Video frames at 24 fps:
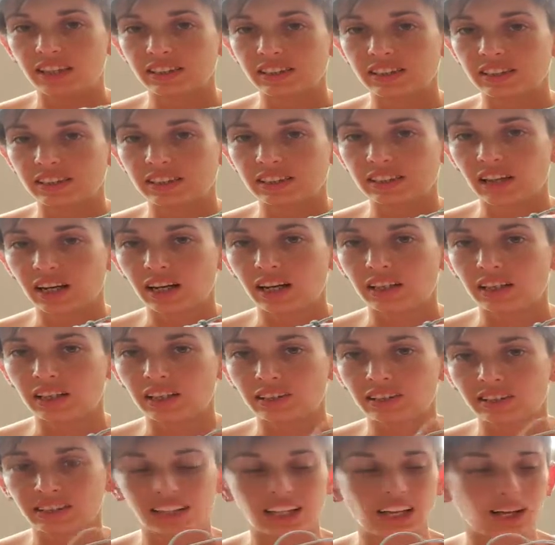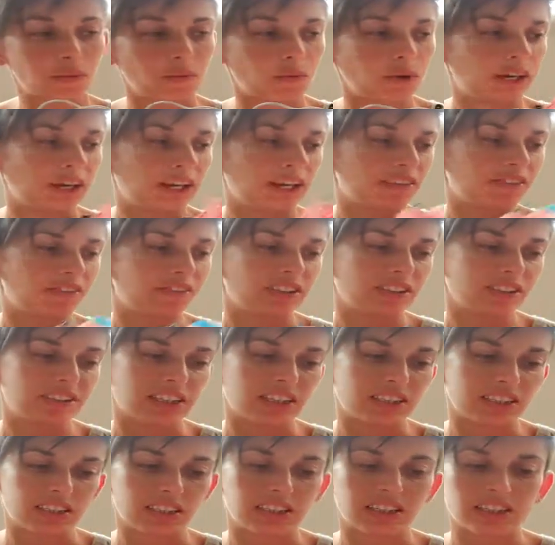this is it's lightweight. It feels
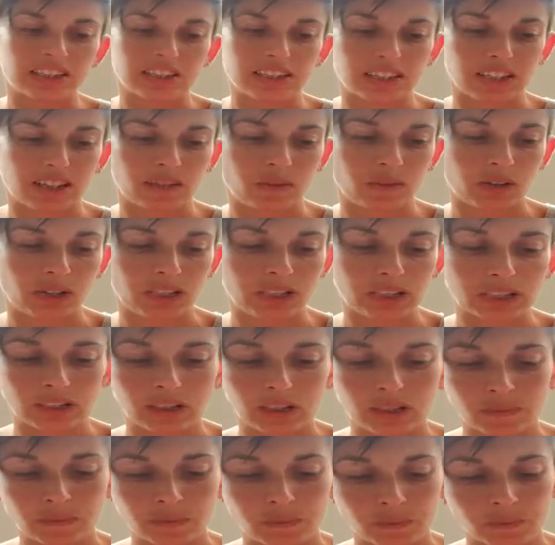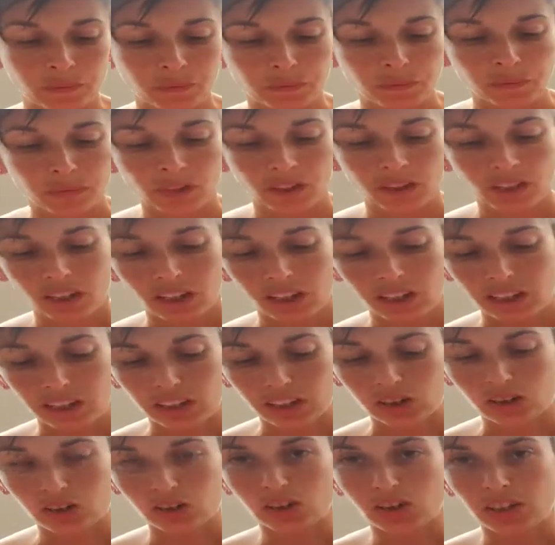like second skin when it's on.
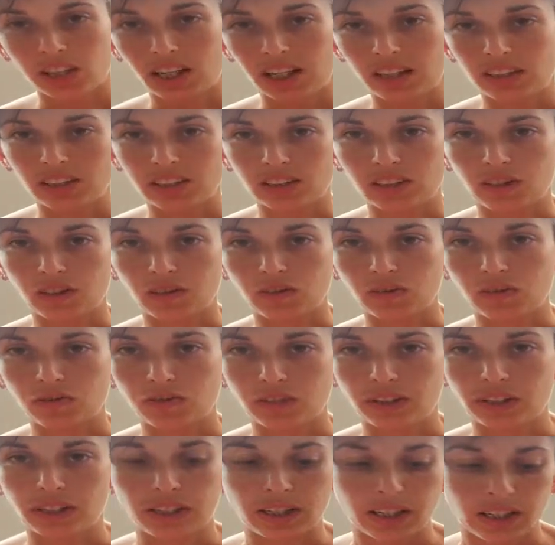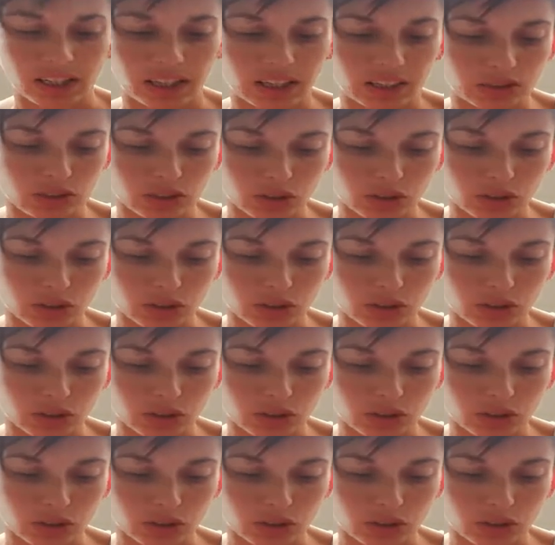It's just nice and comfy and